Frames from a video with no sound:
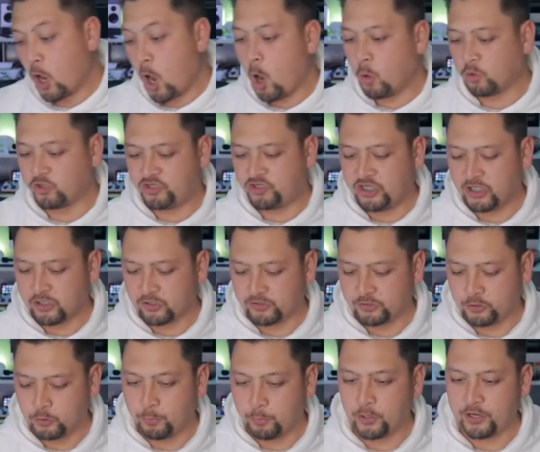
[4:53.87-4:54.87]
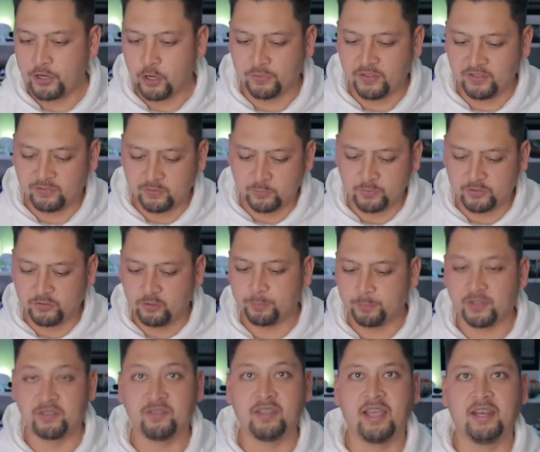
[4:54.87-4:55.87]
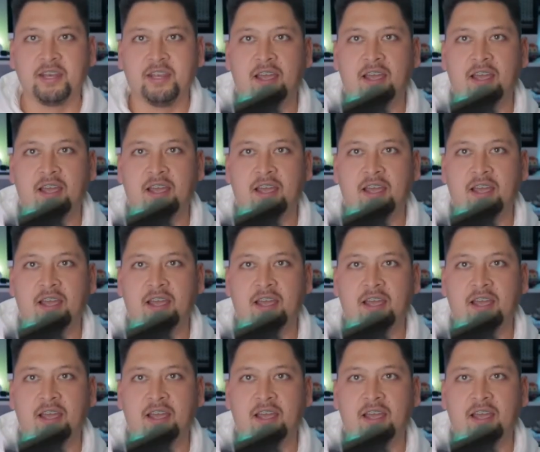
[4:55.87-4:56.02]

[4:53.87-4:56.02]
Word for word: Oh, Shears 2.0. This is what's super exciting,